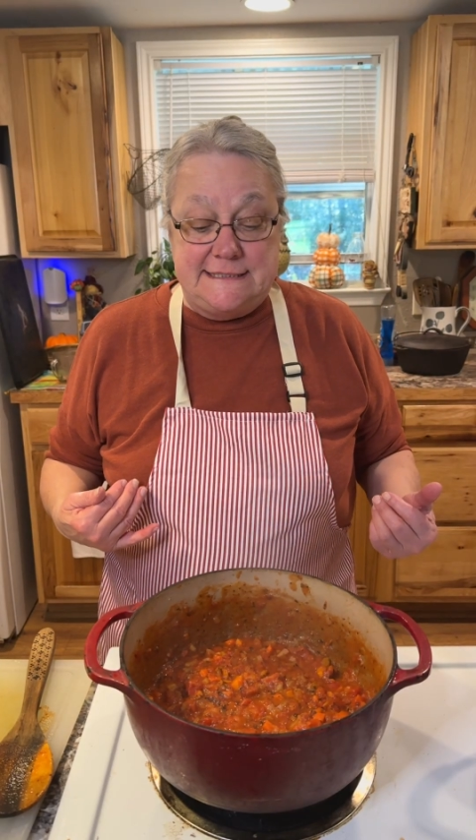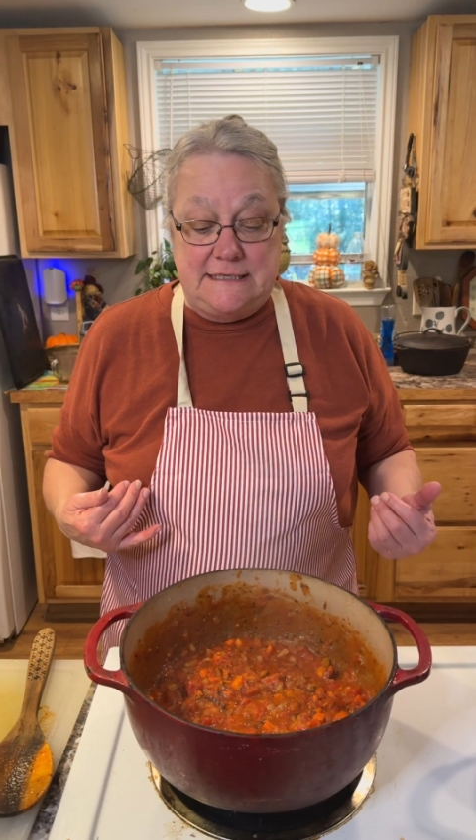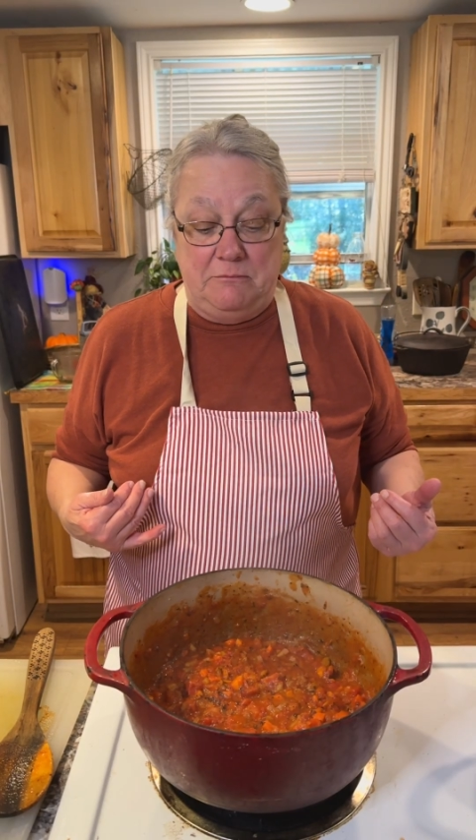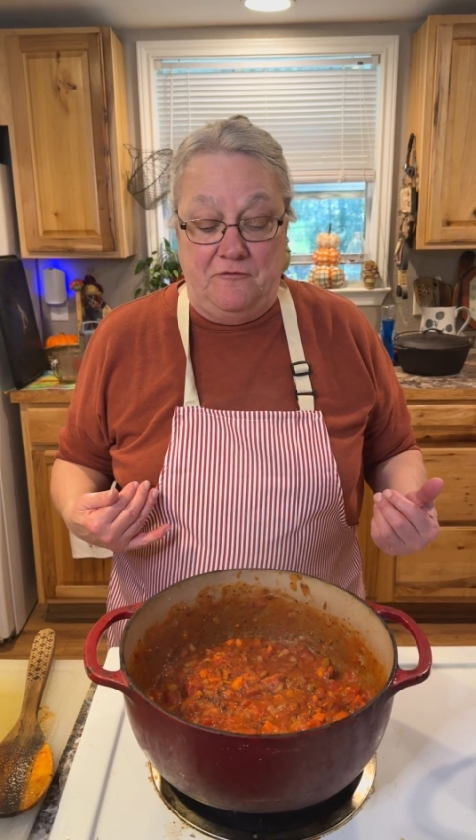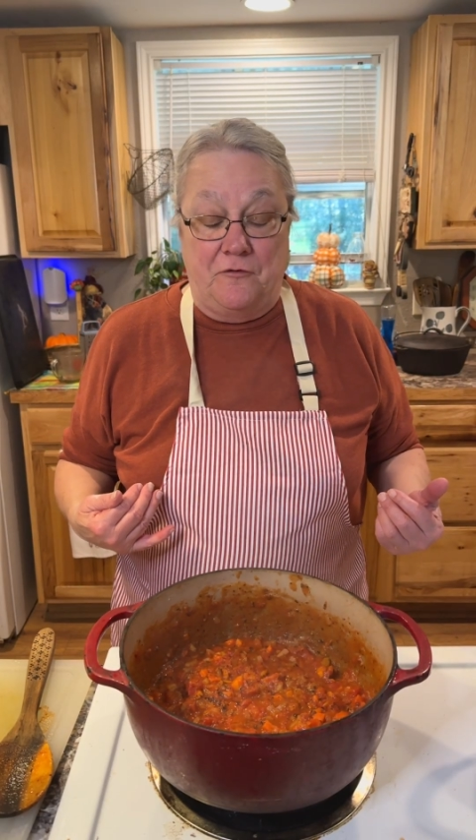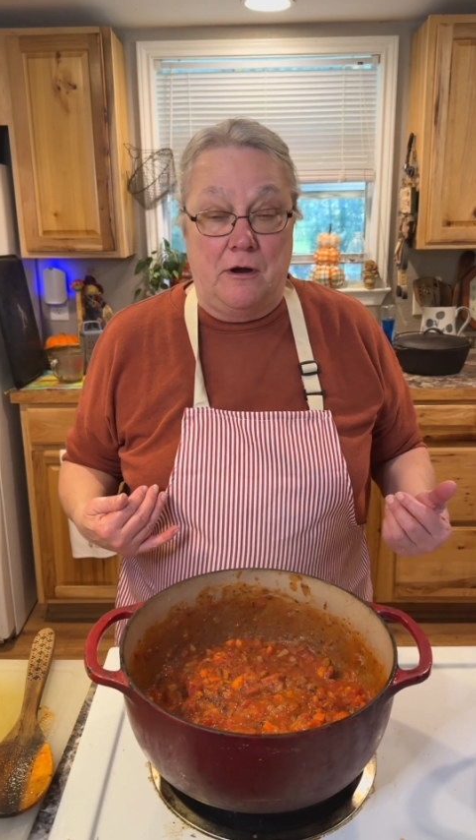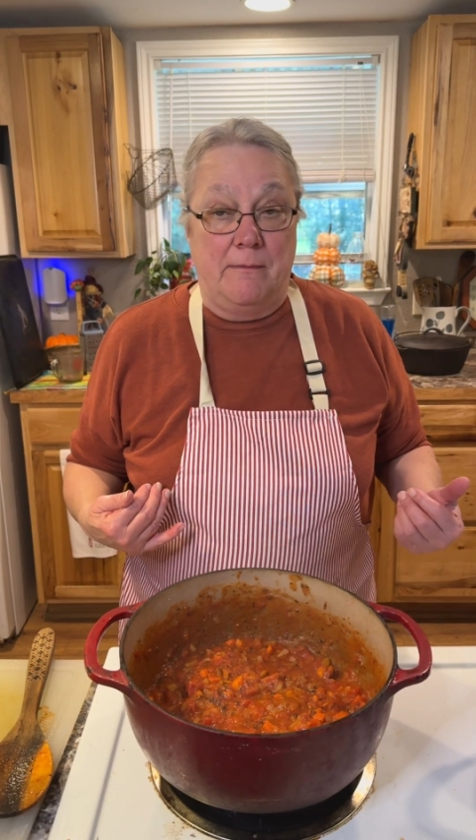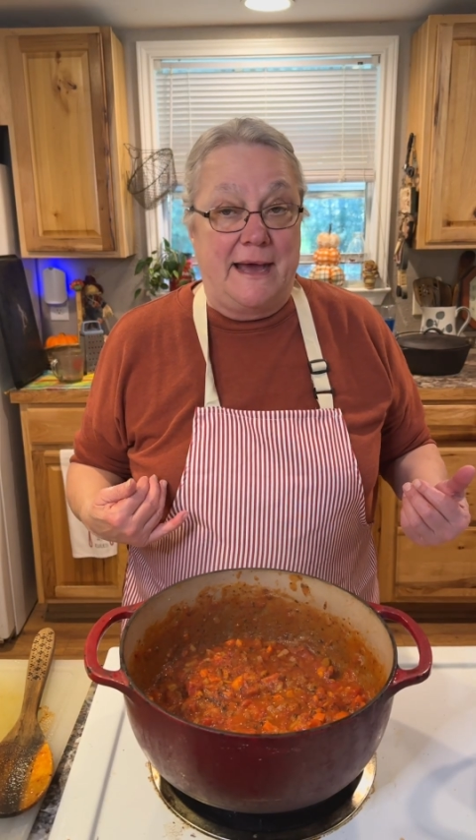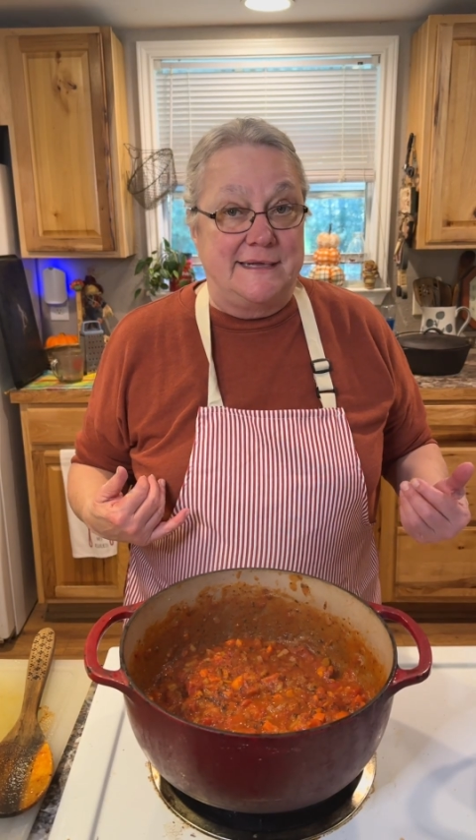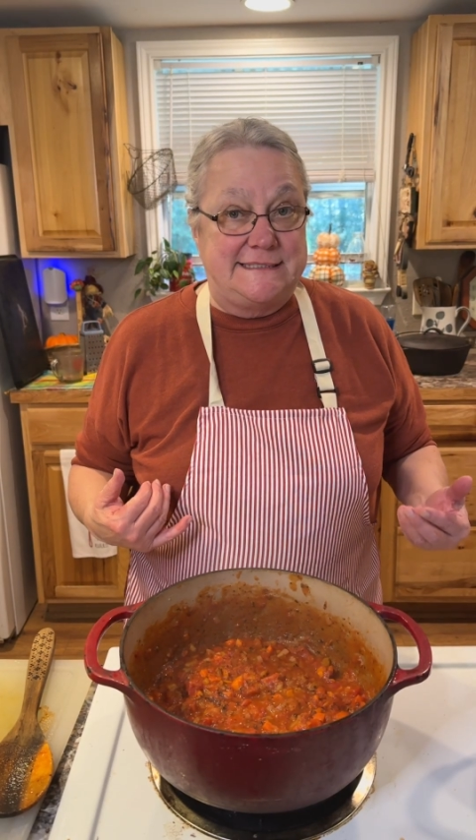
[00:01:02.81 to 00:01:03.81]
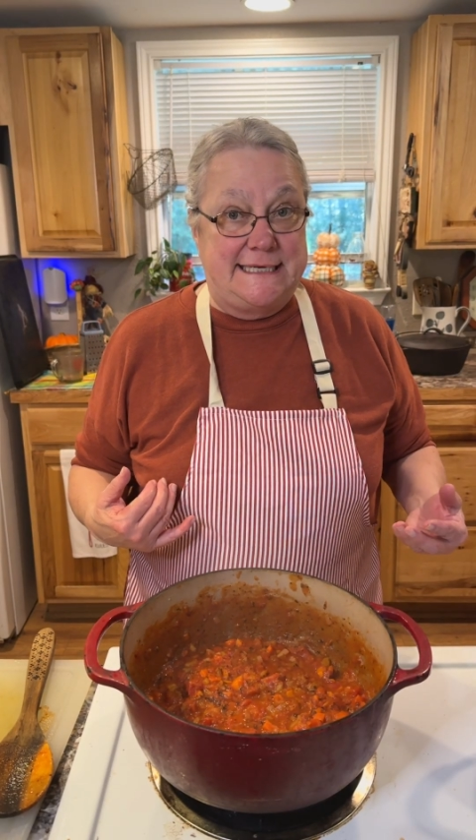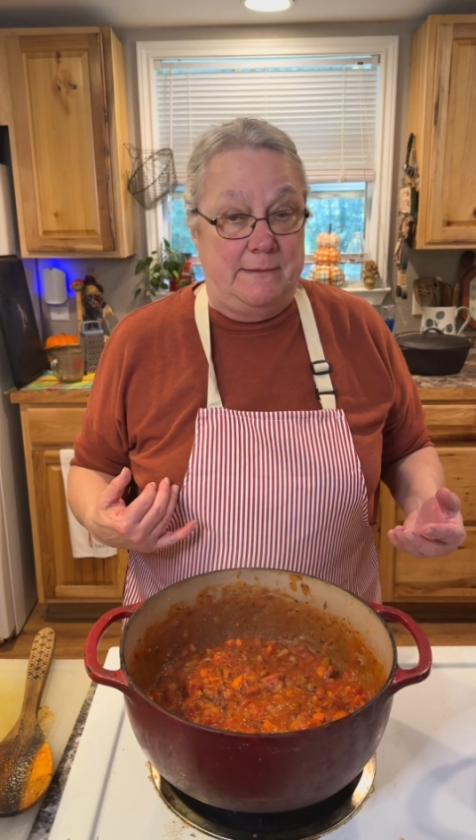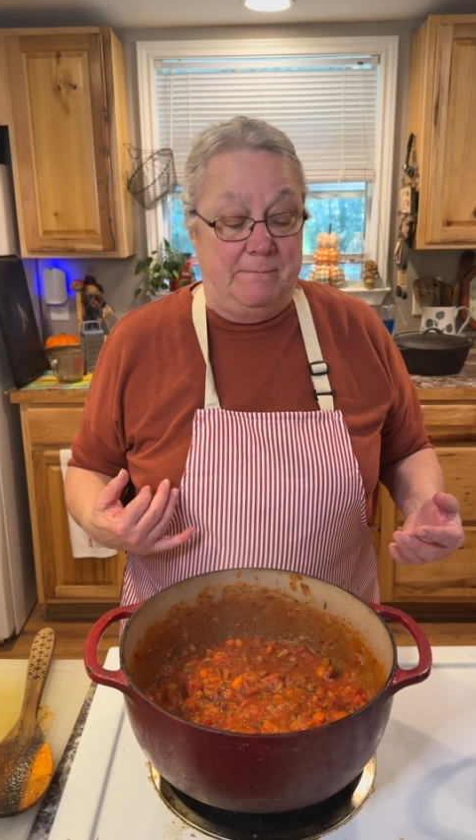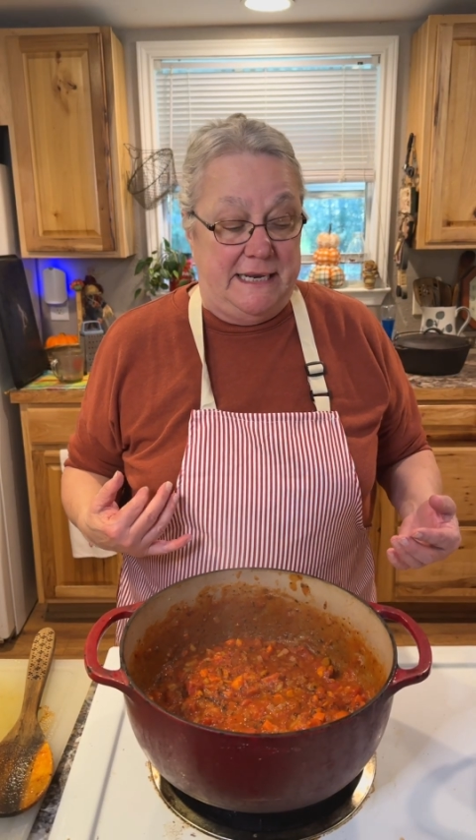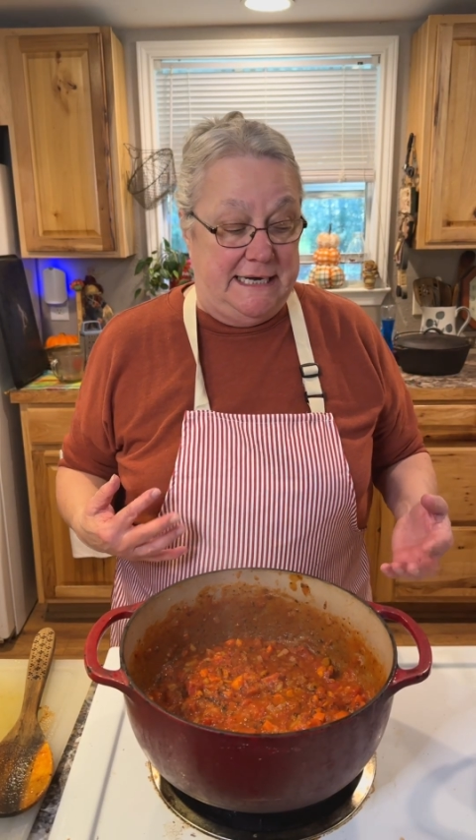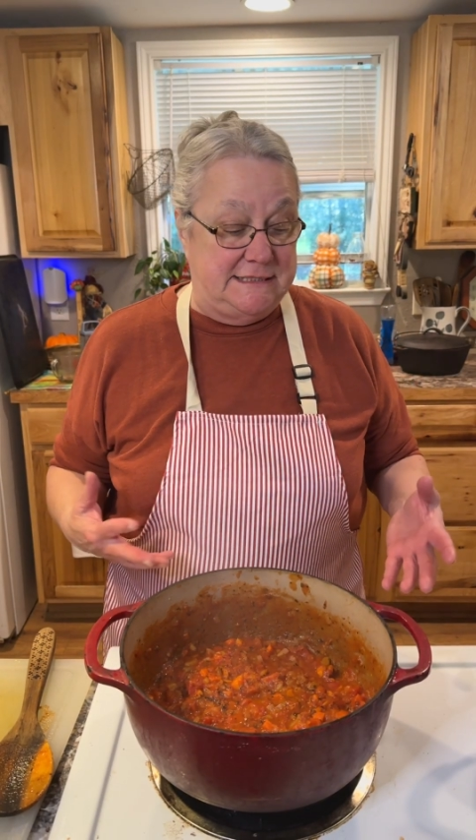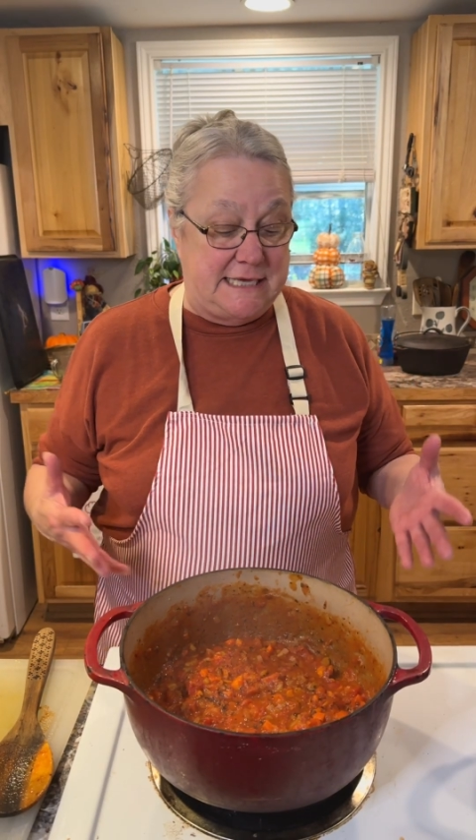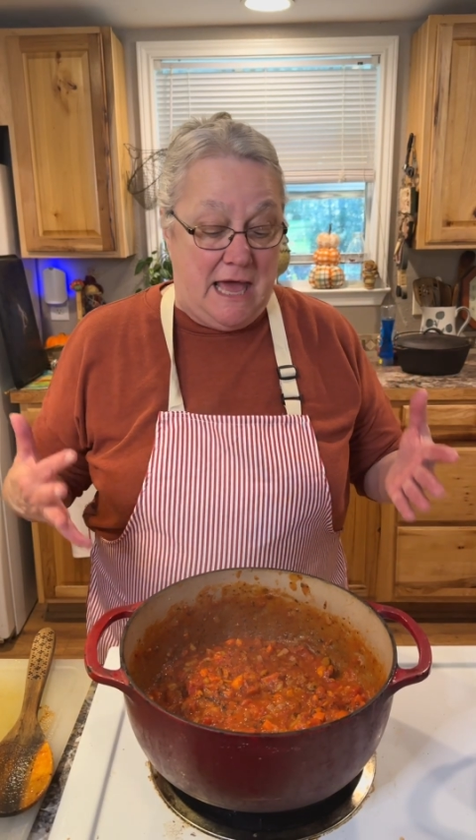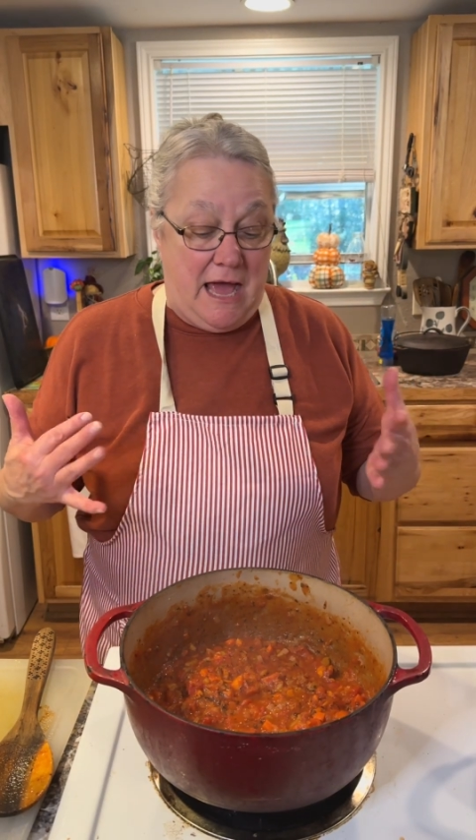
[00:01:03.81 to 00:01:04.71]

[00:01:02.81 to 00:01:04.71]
simmer for about 10 minutes,